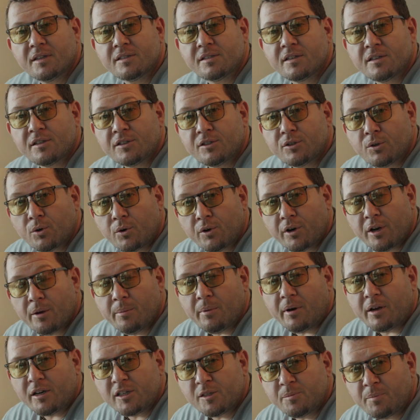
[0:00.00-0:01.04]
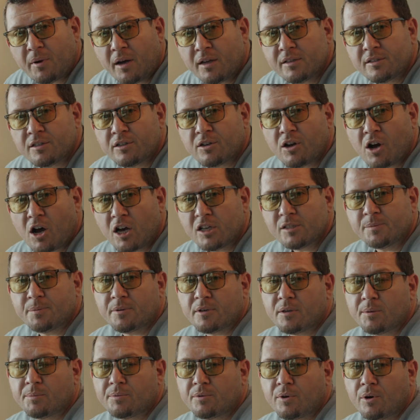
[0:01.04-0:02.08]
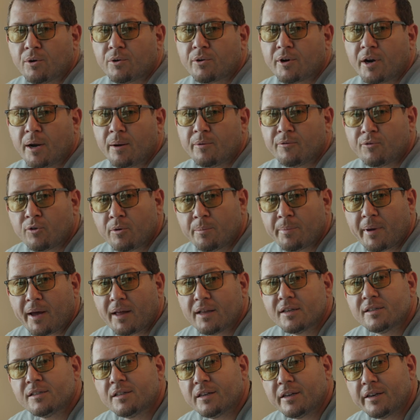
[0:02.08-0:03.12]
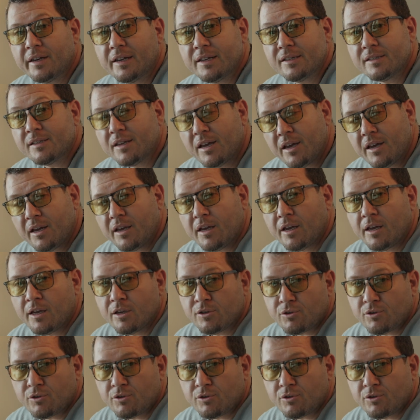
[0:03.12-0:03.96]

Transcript: this is a story about a sponsored hospital program for Palestinians in